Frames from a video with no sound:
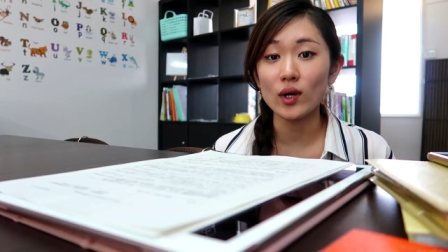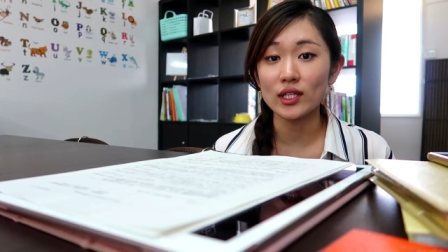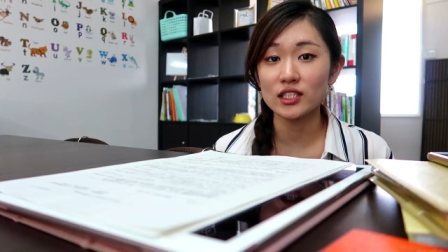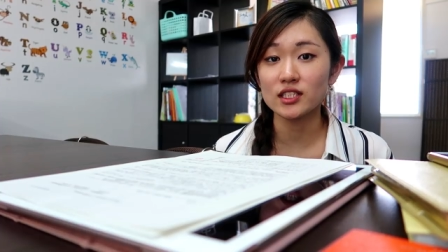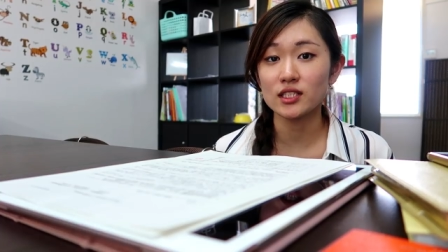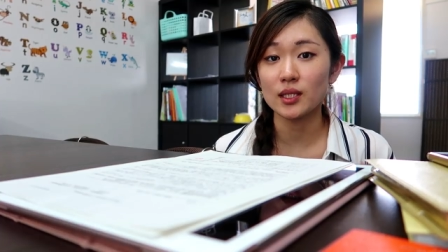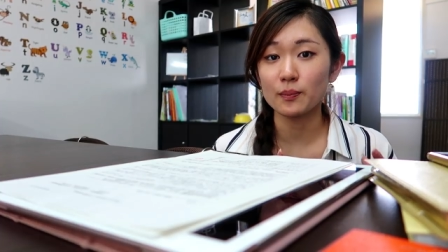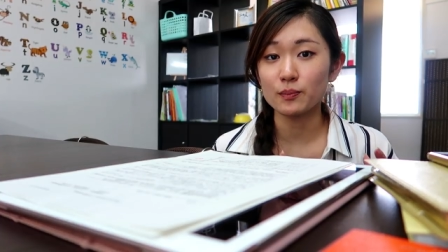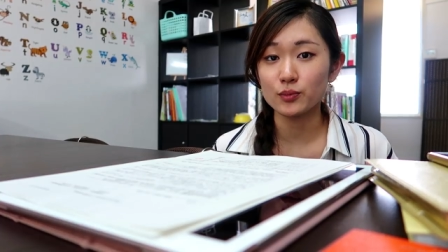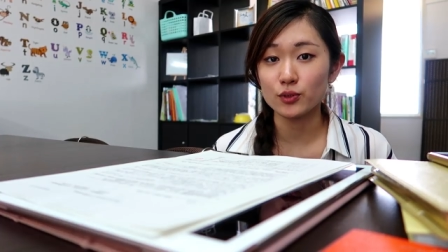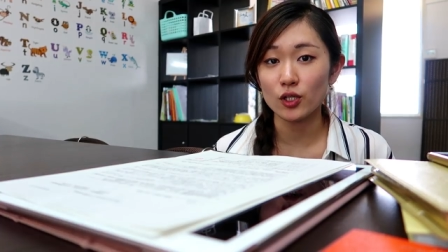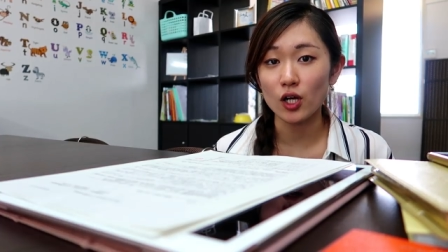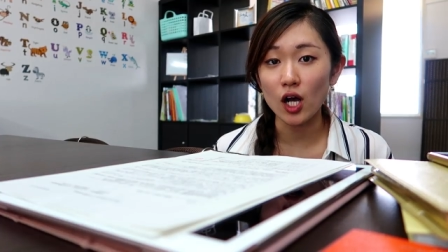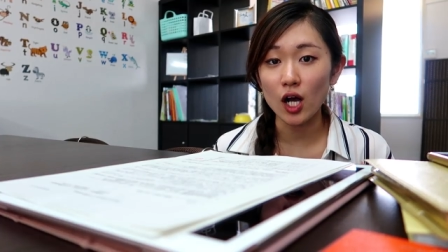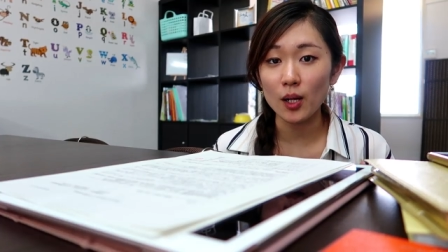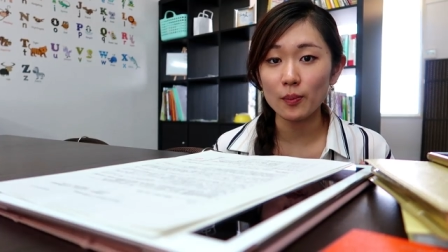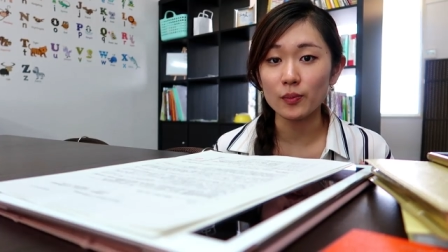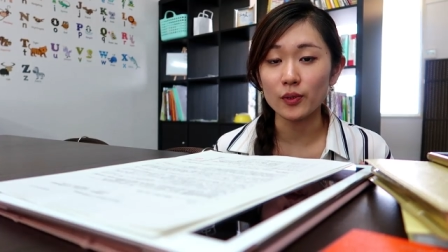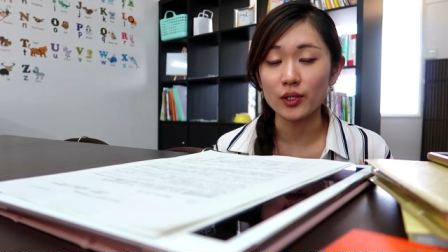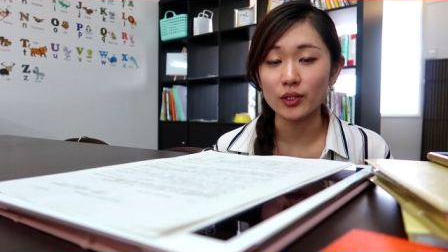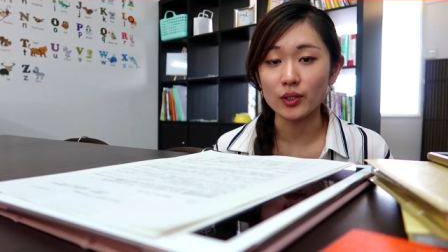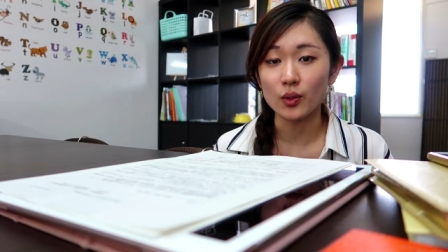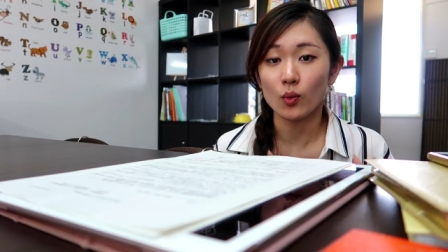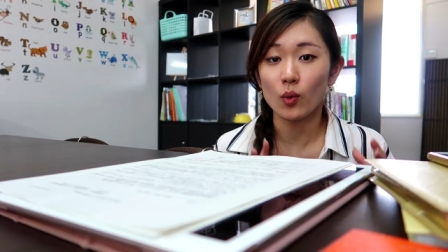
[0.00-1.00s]
what's the
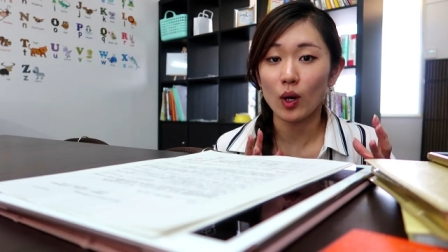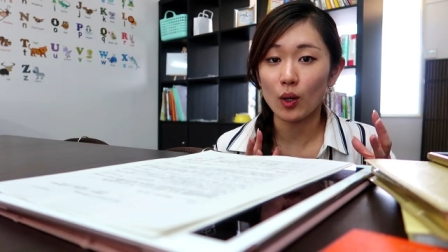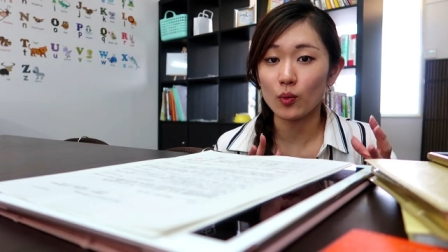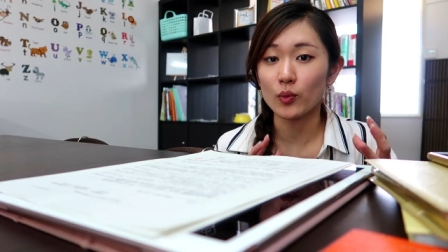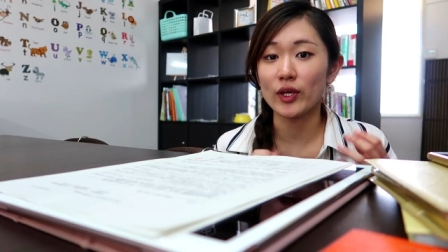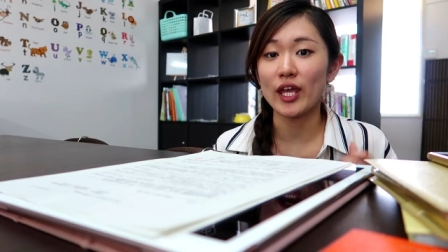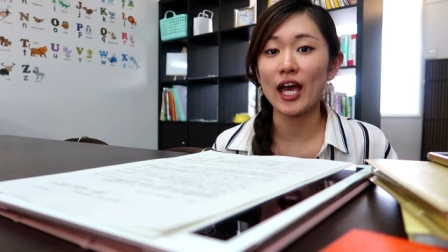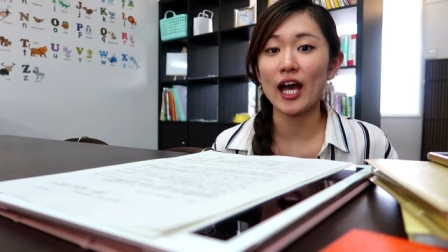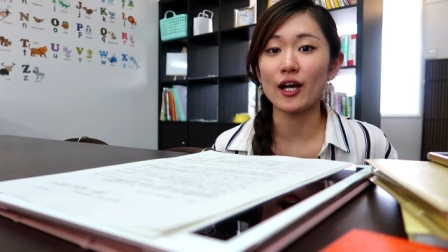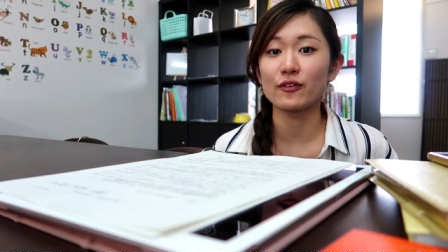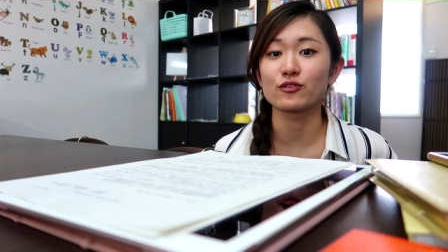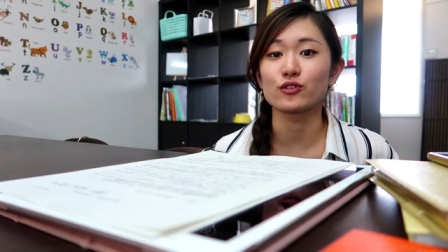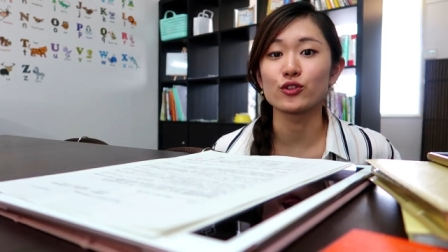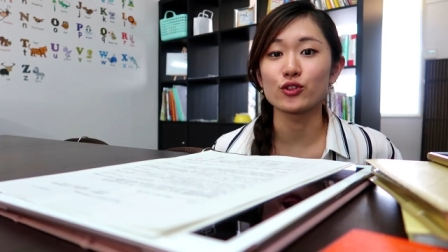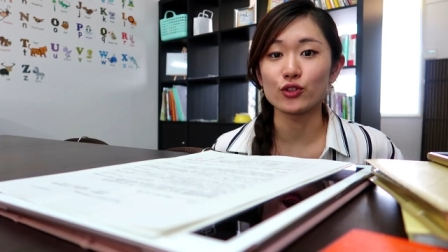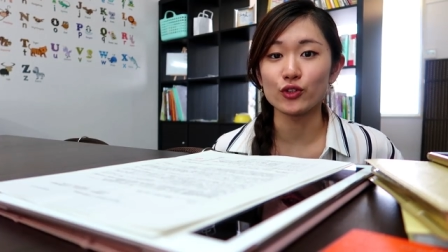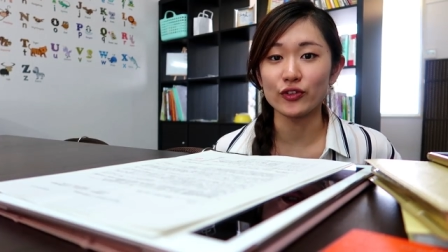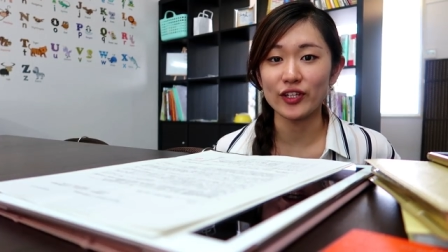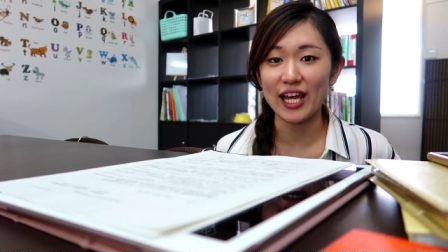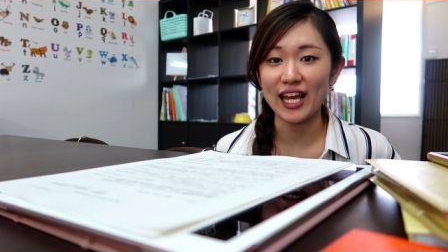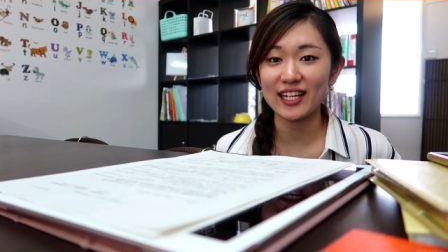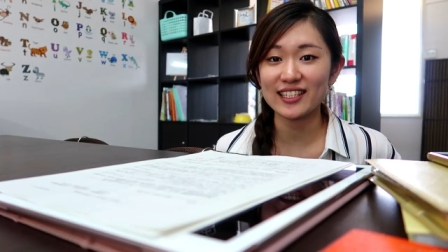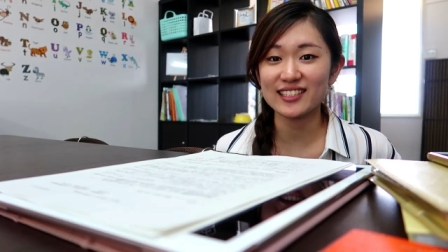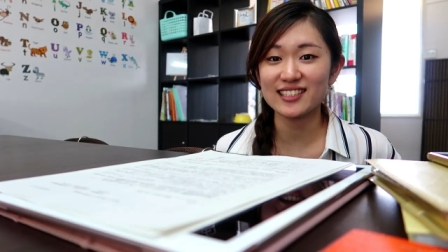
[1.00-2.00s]
problem and what we have to
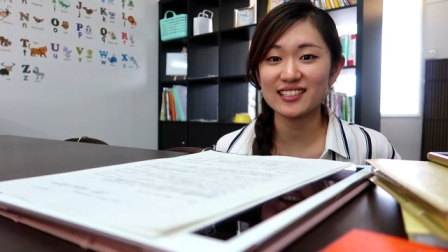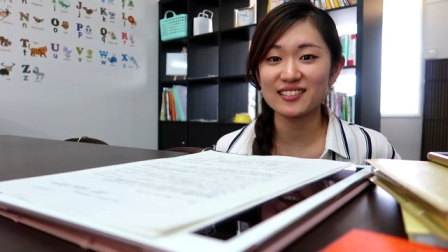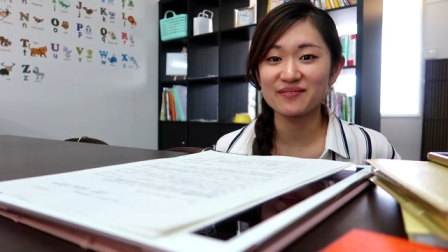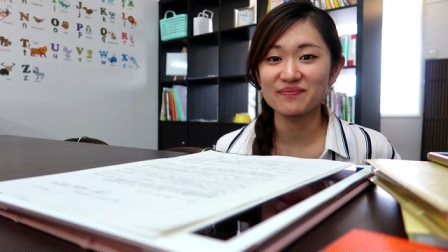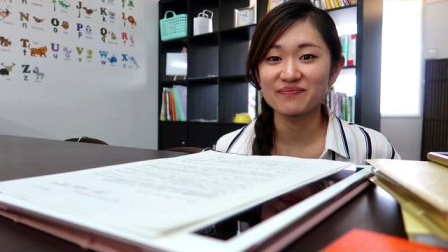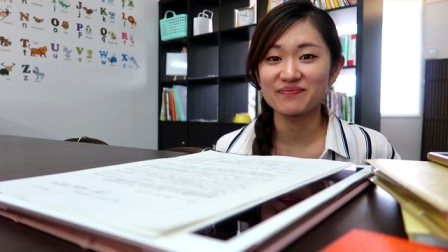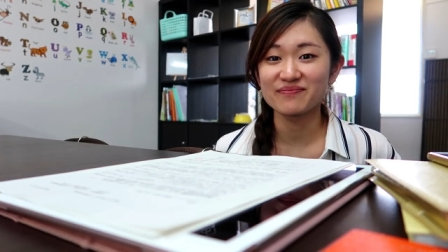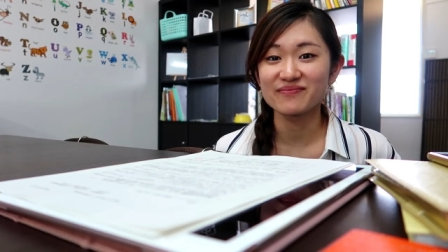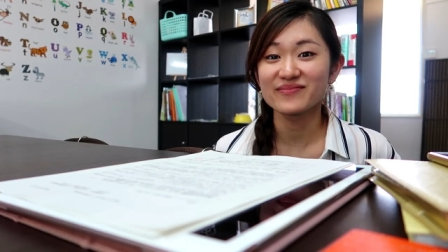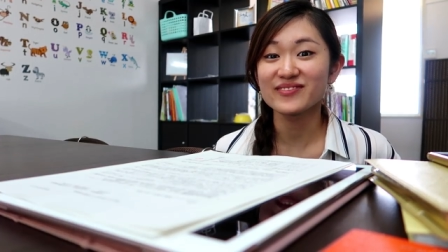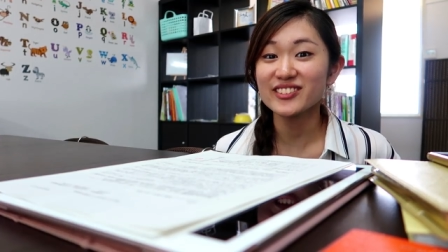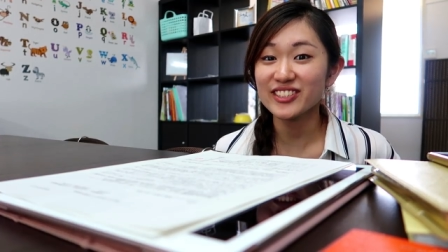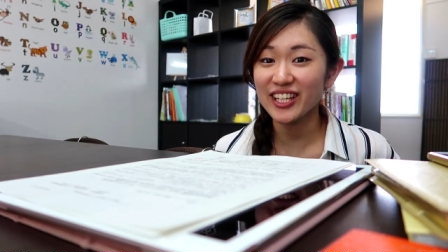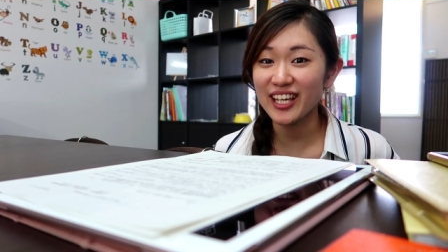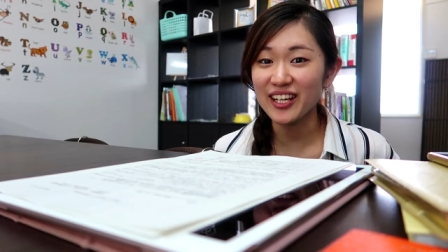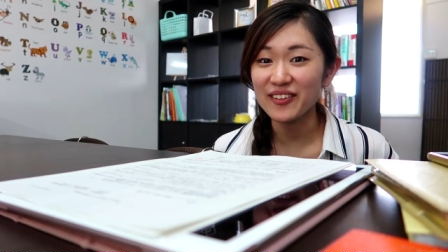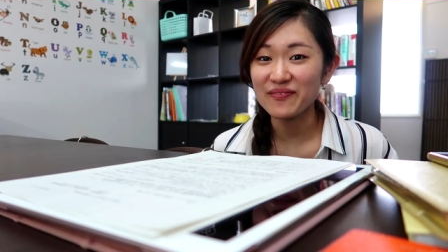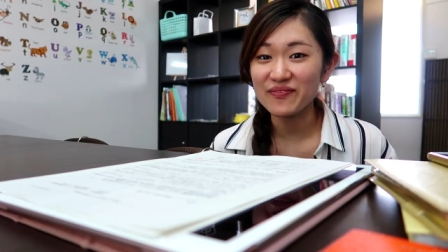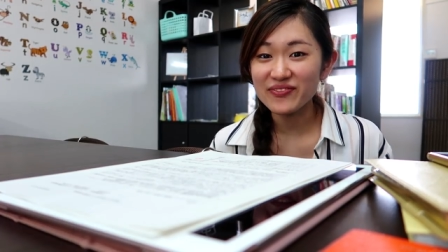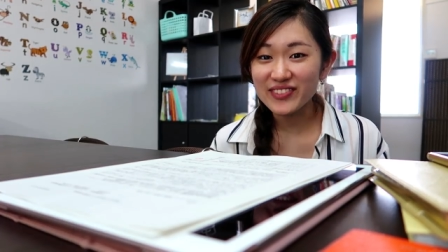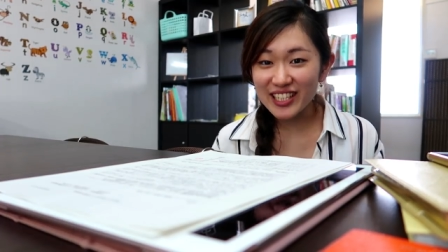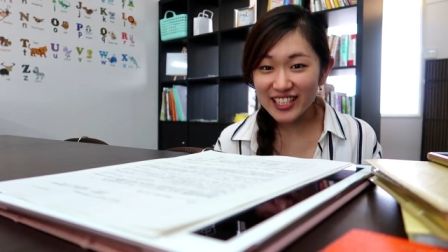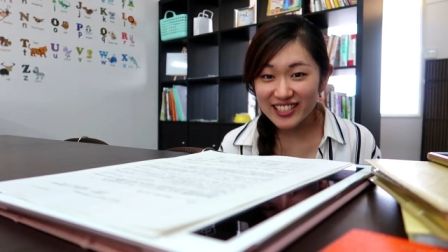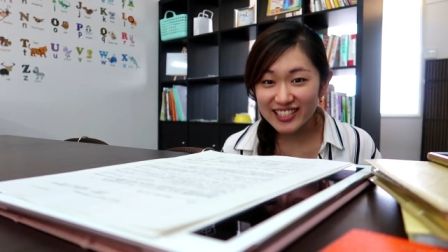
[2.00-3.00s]
do next. So
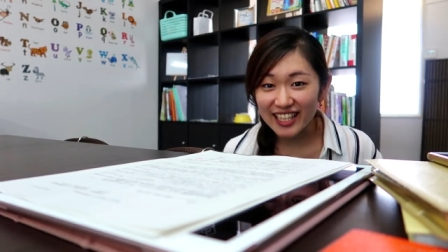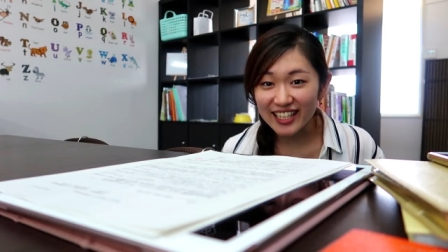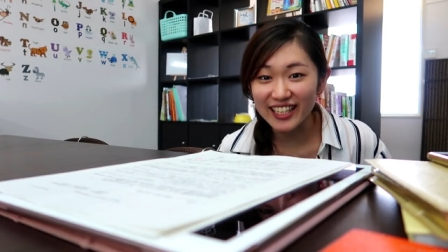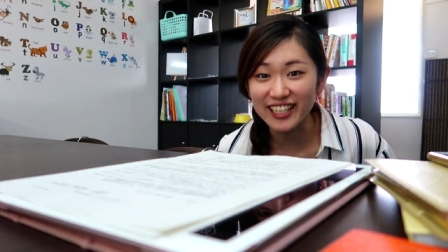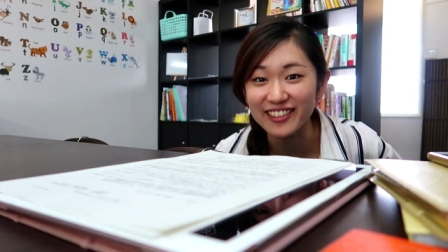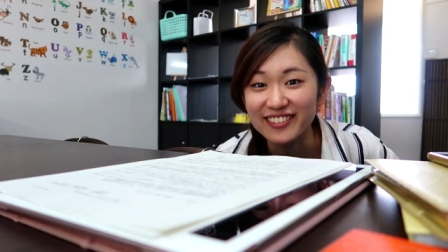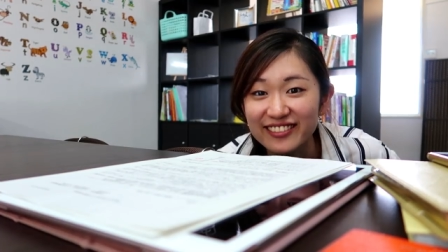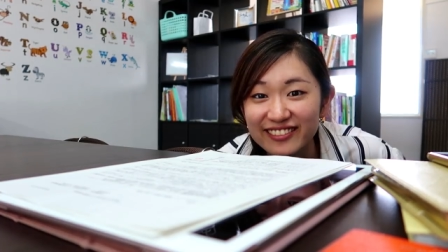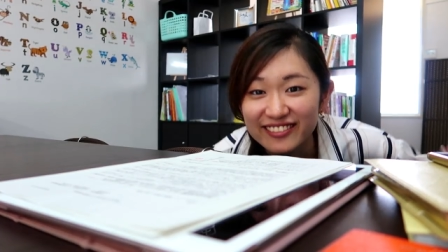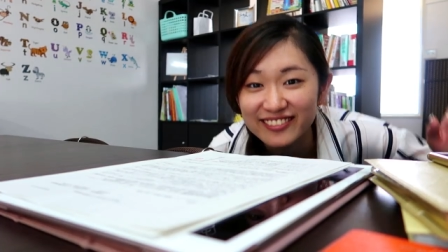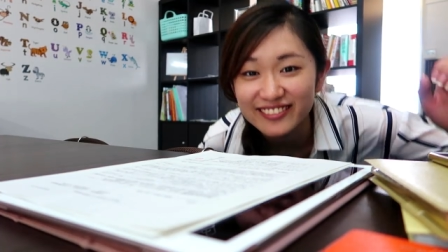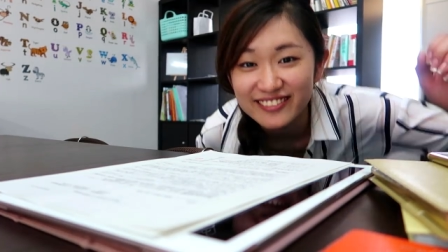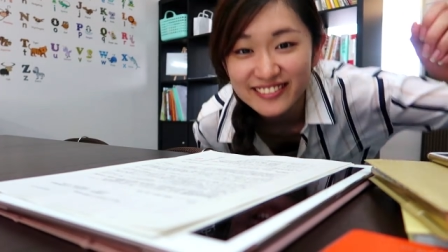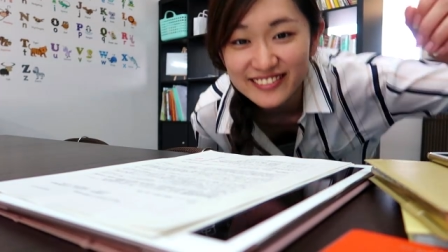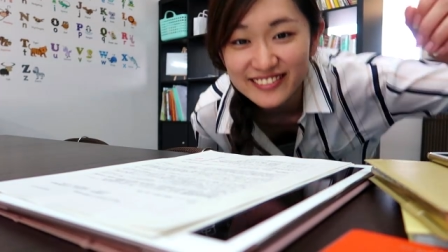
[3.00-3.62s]
yeah, exciting.